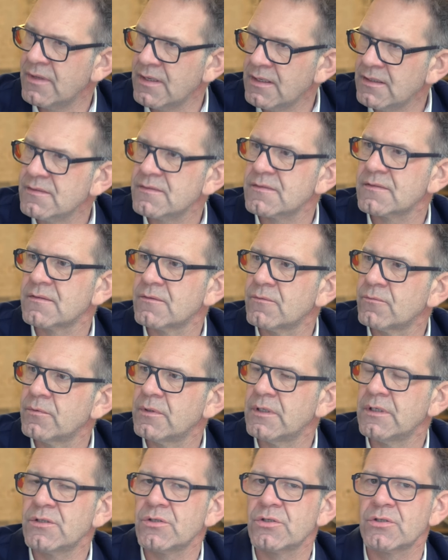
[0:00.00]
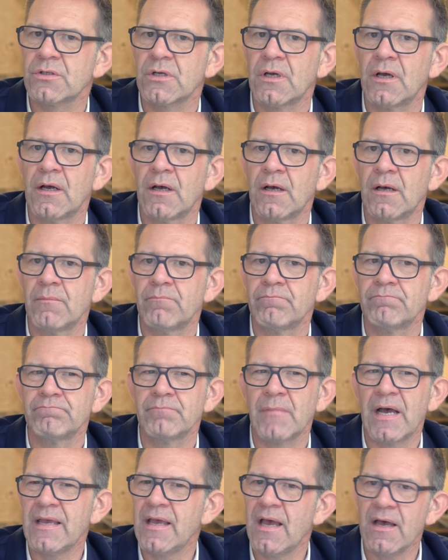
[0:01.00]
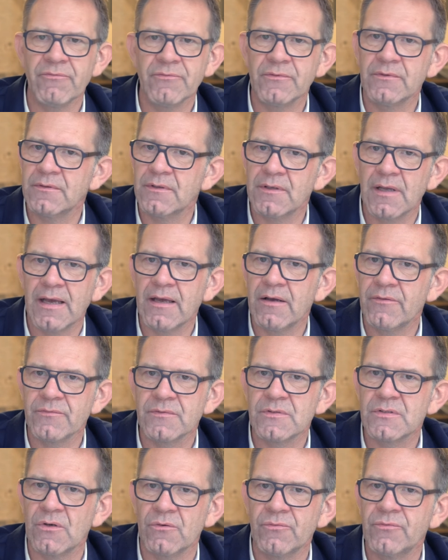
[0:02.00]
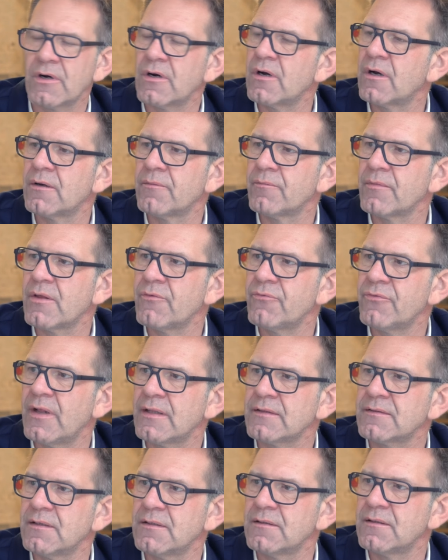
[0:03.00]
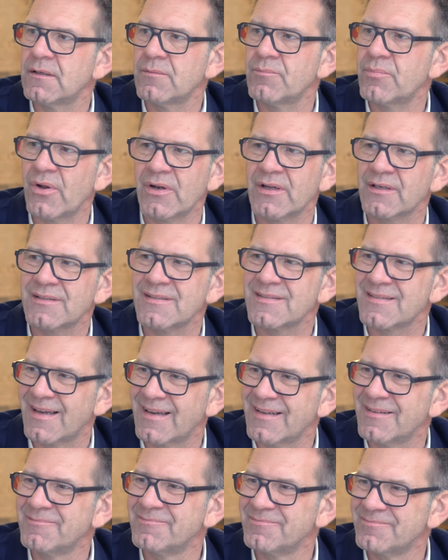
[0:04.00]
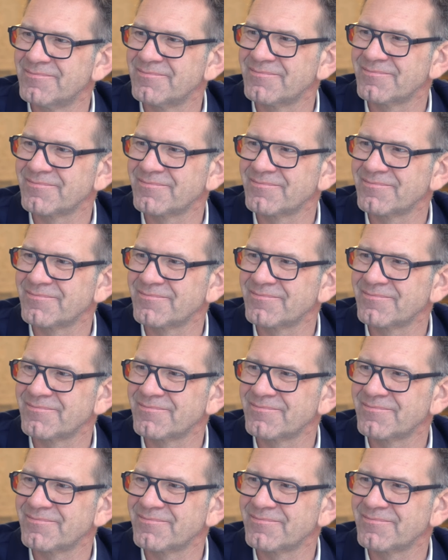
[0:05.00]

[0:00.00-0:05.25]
things, which um, I haven't I haven't so far felt in, in product design. Mm-hmm.